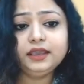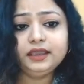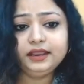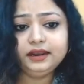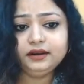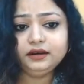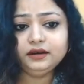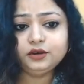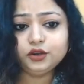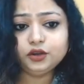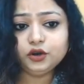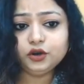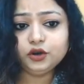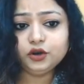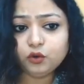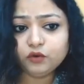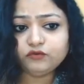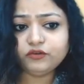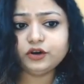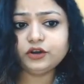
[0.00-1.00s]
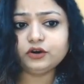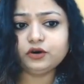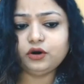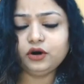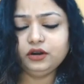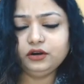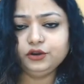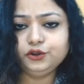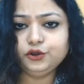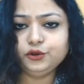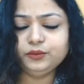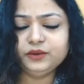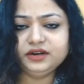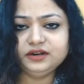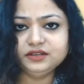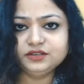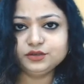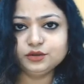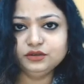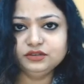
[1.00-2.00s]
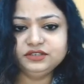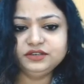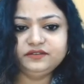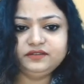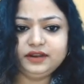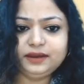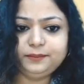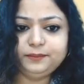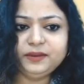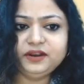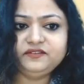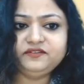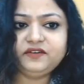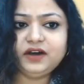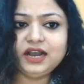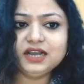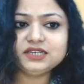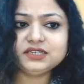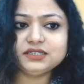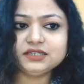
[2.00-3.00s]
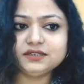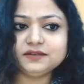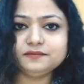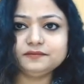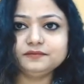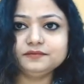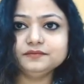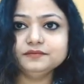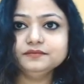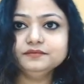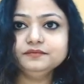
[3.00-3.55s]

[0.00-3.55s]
in overall human resource development function.